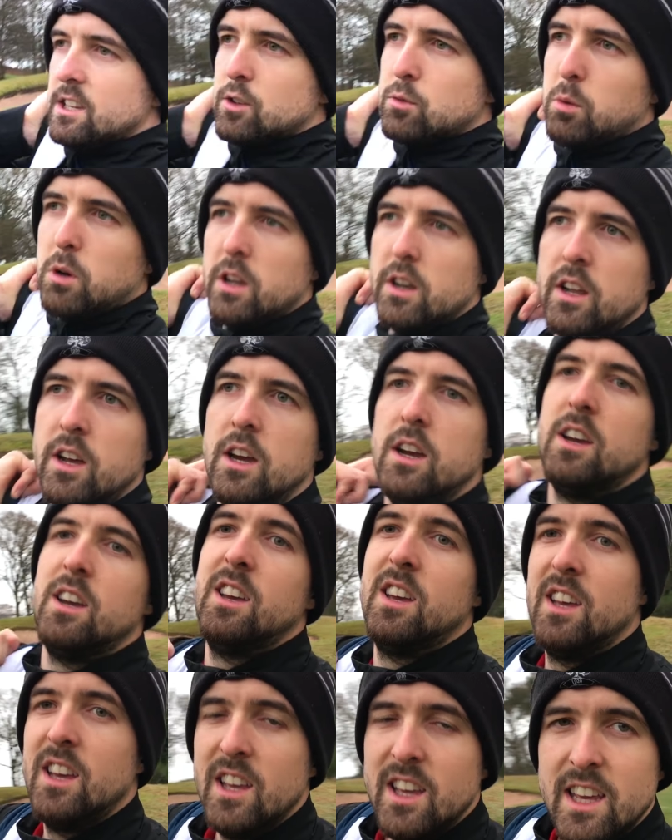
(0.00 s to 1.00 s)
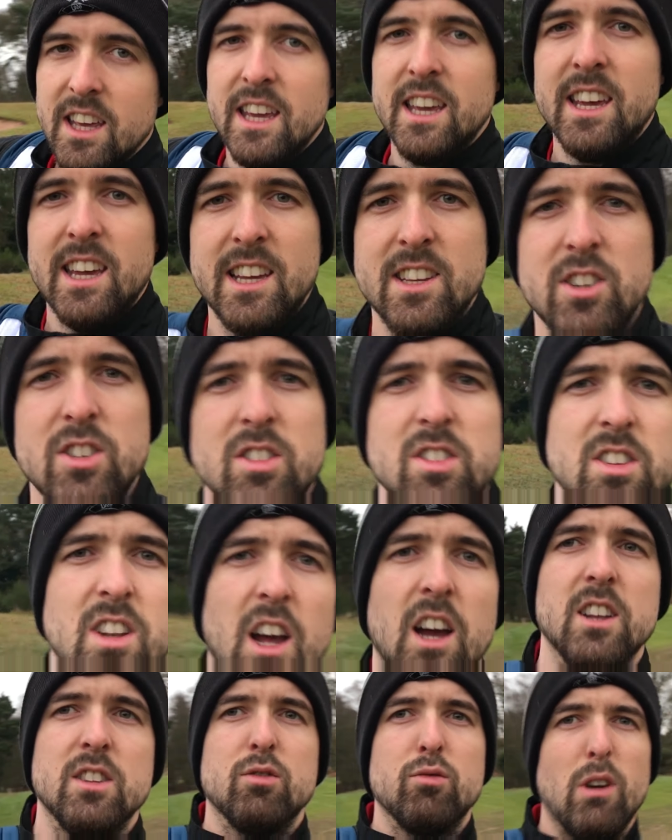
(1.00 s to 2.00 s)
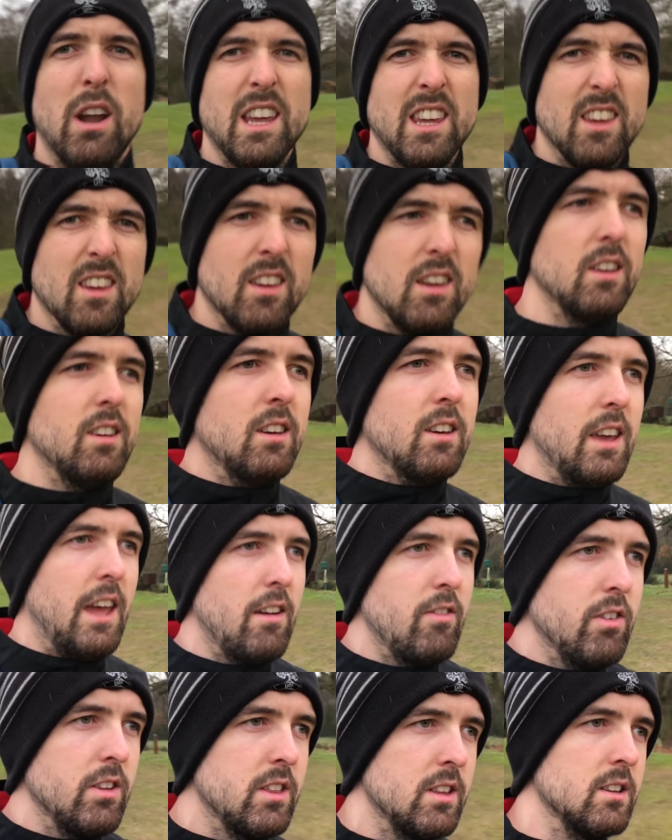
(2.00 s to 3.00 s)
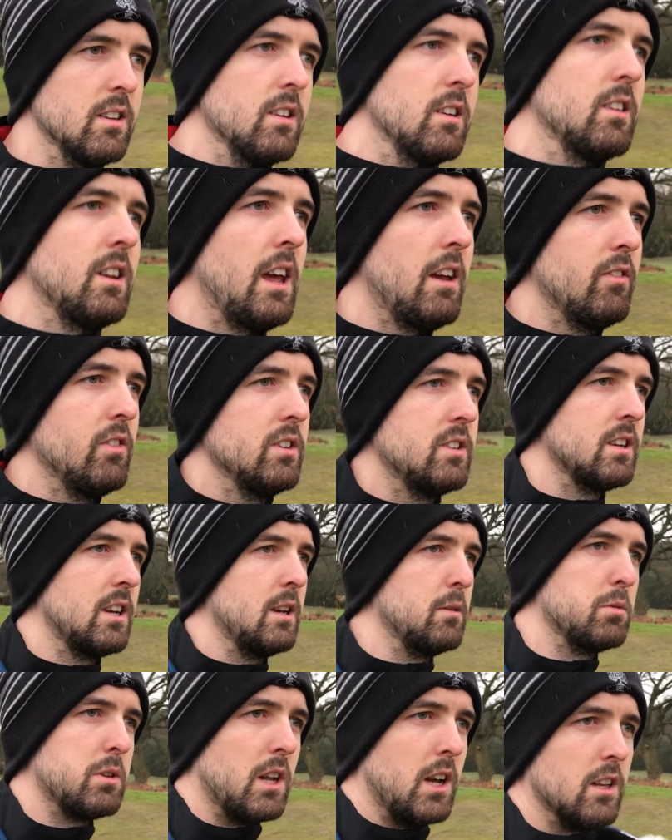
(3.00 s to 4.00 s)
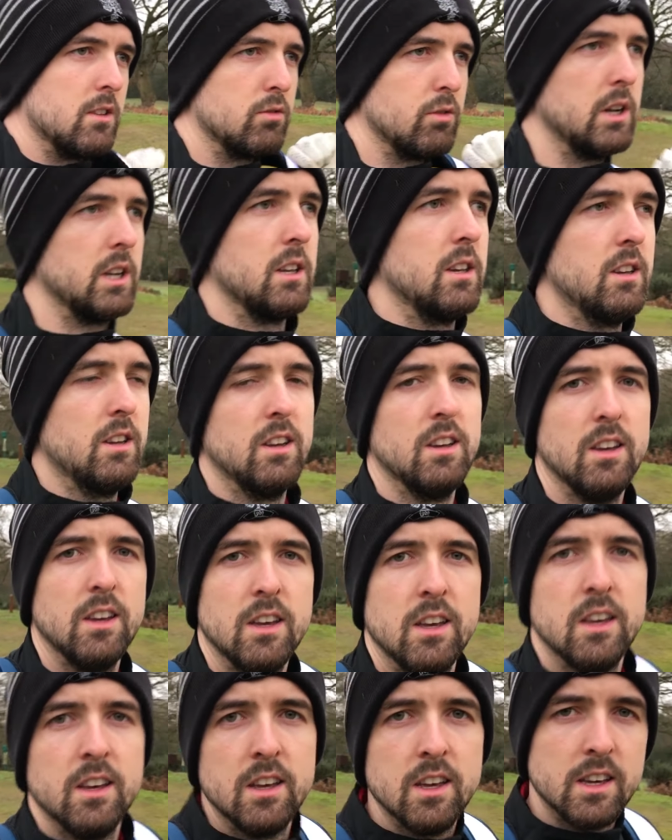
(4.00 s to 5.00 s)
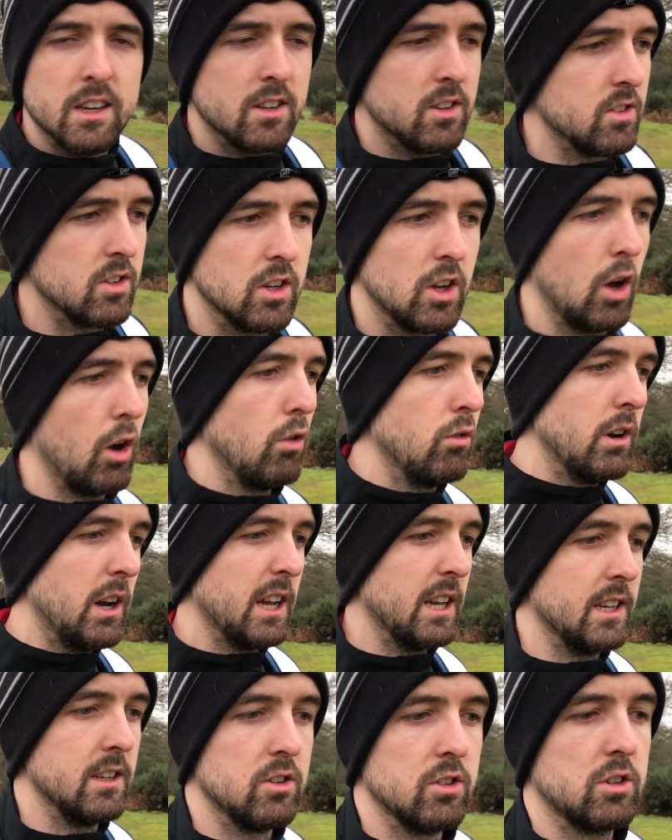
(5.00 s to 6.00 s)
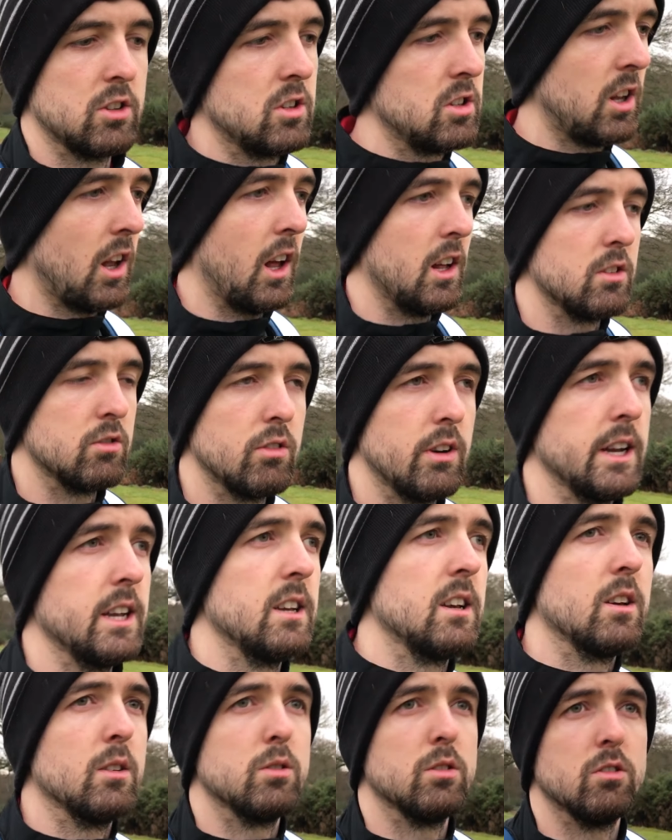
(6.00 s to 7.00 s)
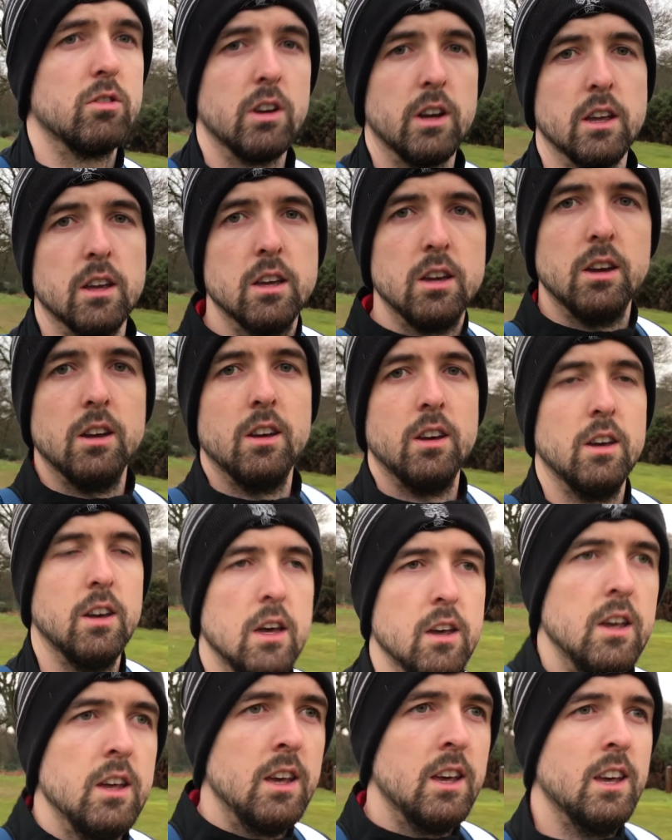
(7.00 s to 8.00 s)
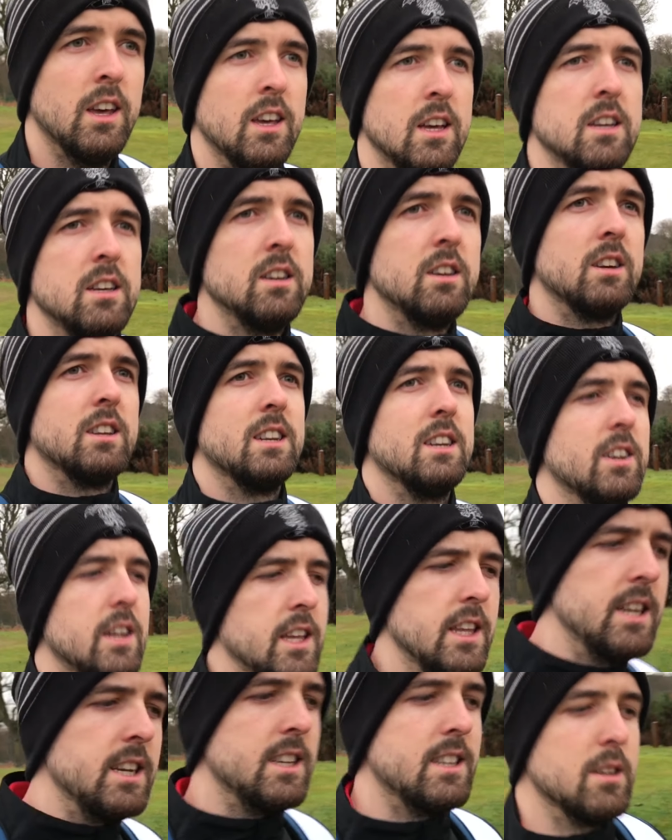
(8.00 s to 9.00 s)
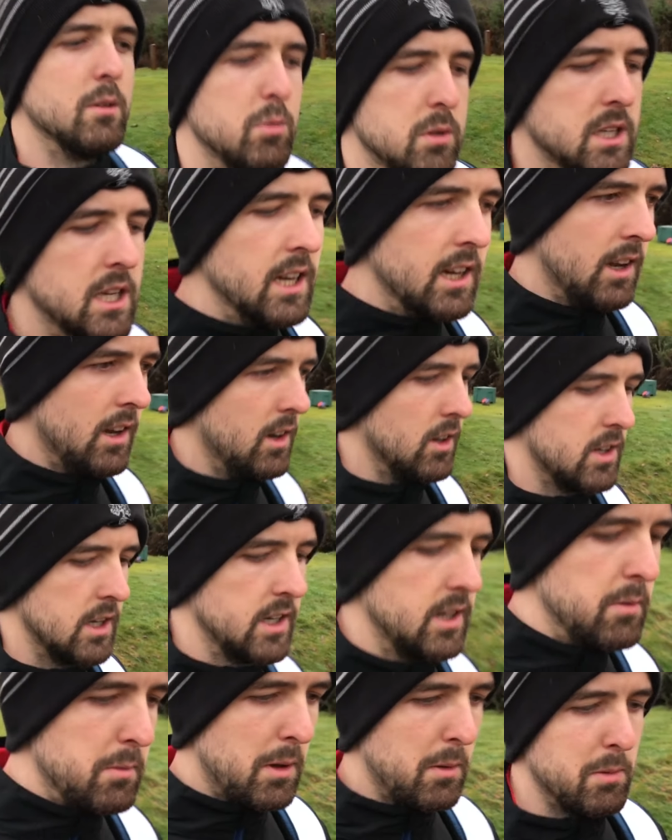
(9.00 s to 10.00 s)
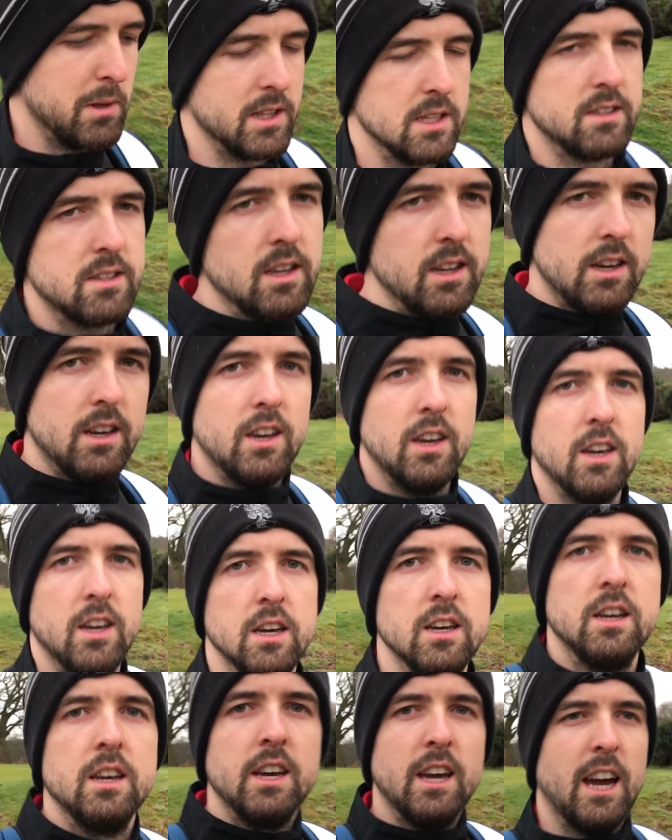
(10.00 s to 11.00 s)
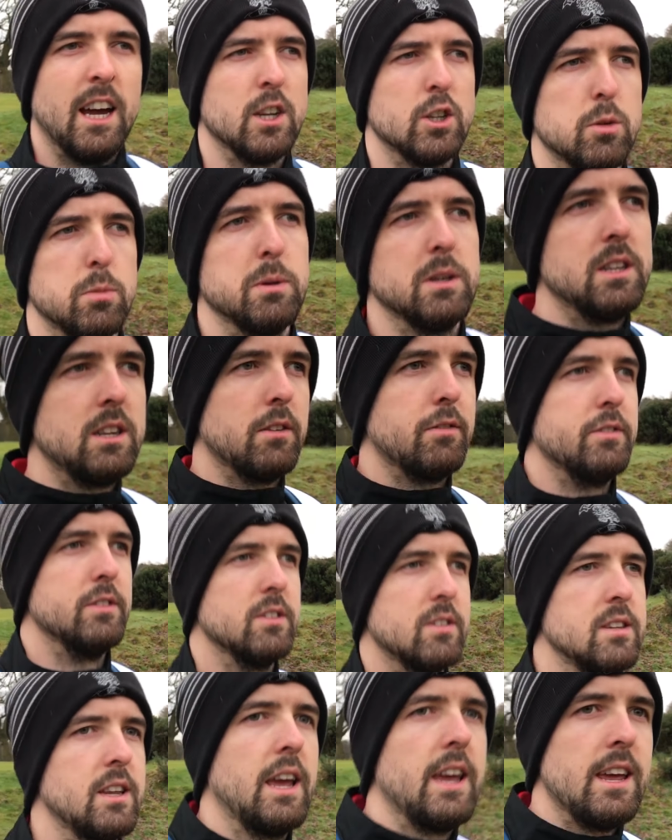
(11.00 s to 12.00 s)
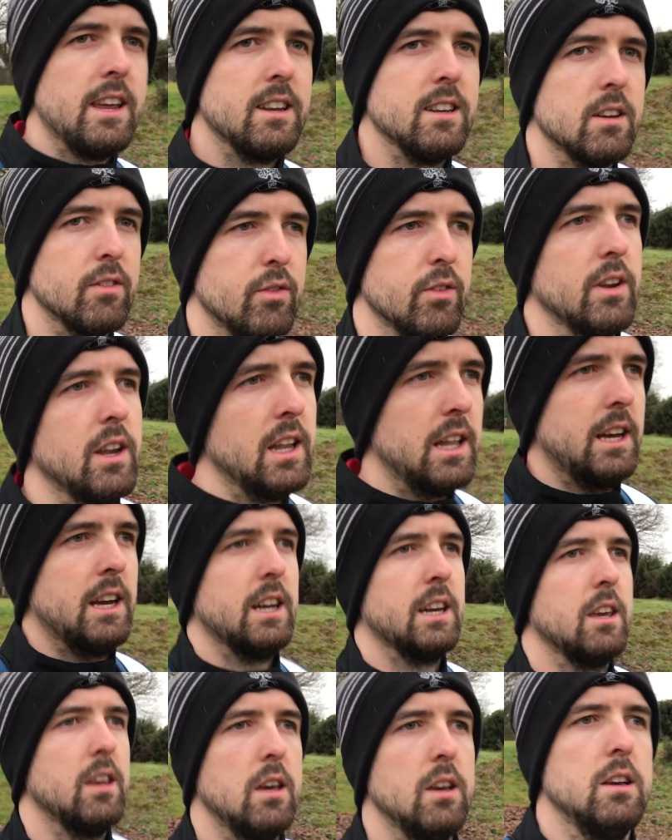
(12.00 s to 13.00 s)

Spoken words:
H1 just starts right. Everything, every time starts right. Doesn't go right, it just starts right and goes straight. Really need him to get a look at it. Maybe that should be a different setting, different lie.